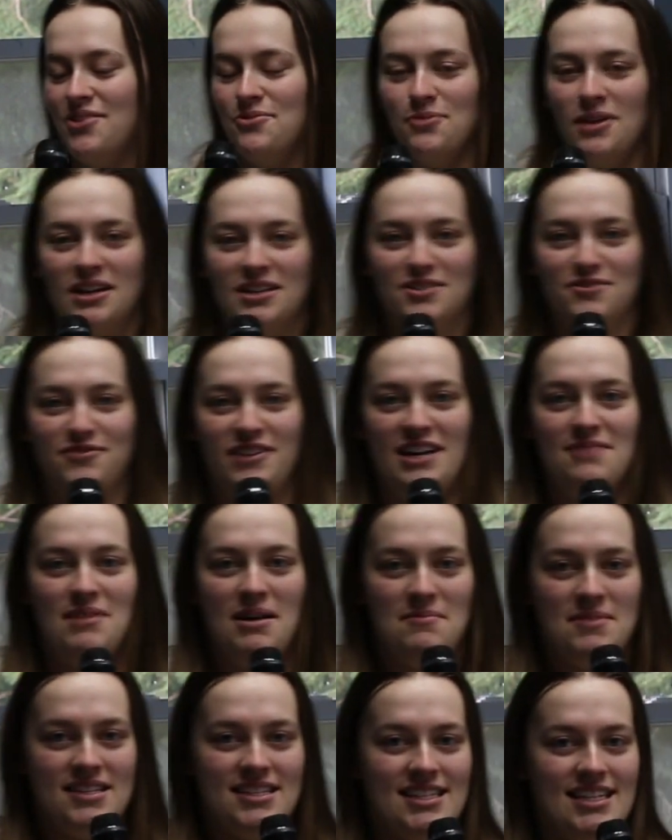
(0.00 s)
rectify my
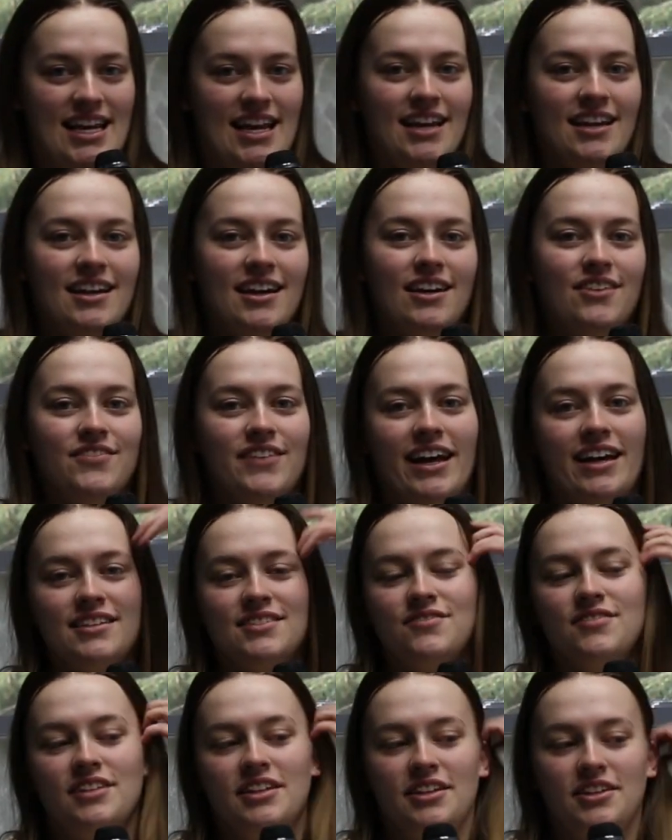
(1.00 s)
mistake of last
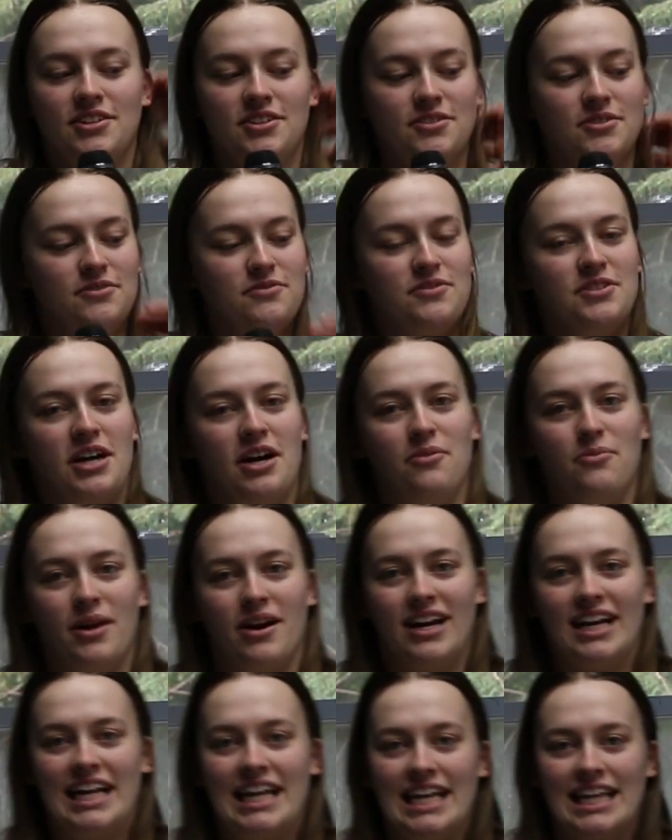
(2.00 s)
video of not wearing
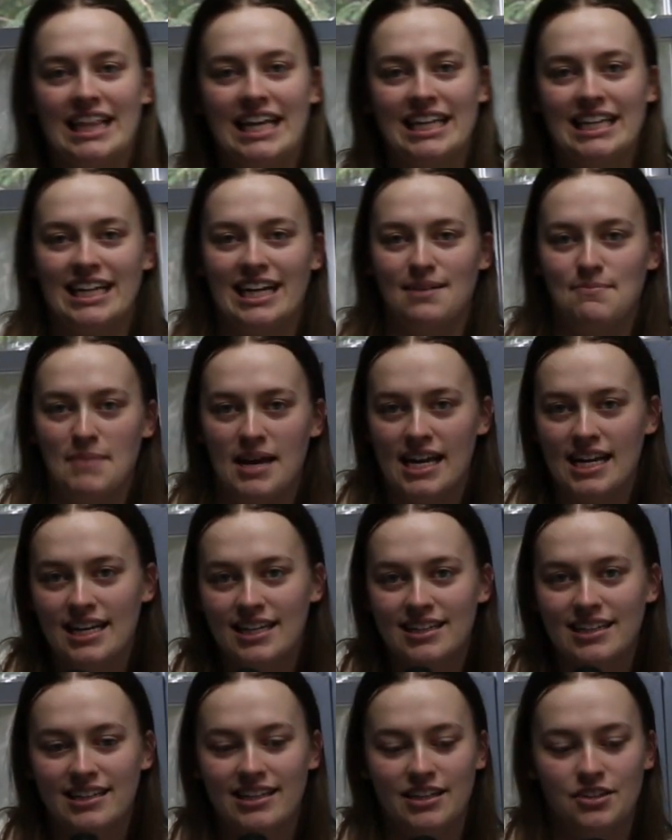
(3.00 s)
anything that I made
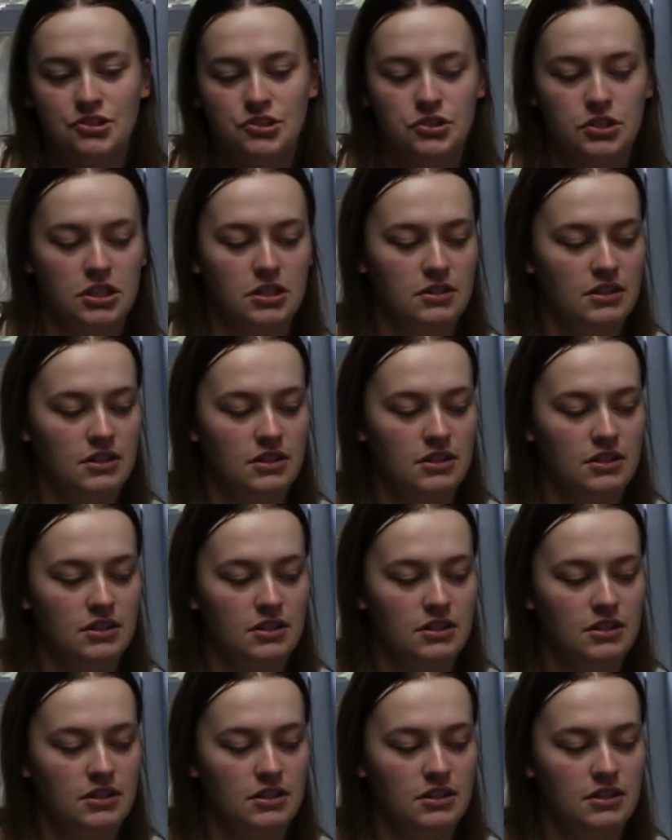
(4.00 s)
in the intro.